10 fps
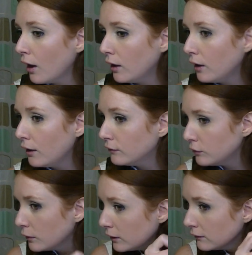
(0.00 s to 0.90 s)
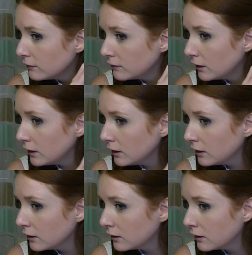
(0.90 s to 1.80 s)
And as you can see,
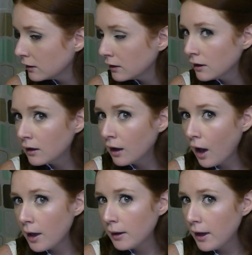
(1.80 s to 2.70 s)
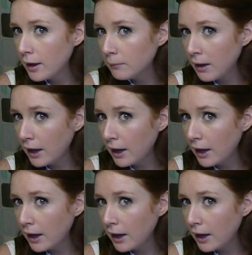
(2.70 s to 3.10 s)
I am